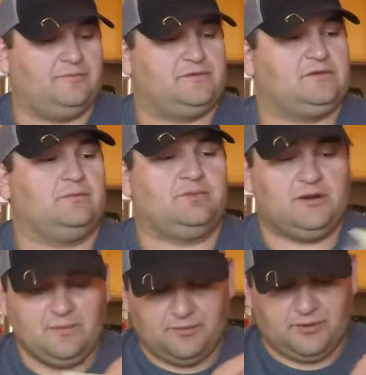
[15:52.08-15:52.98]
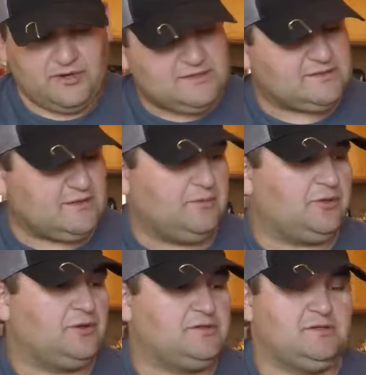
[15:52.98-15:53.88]
So pretty
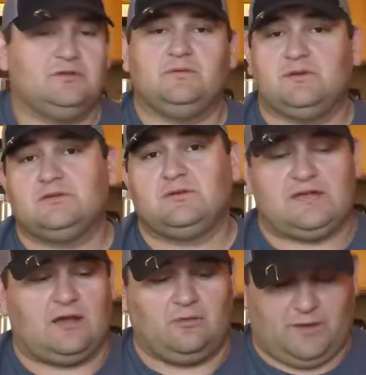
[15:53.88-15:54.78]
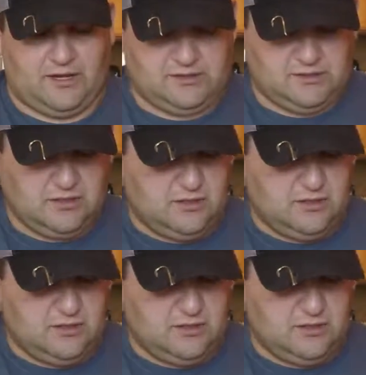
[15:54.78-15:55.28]
similar to the mystery tackle box.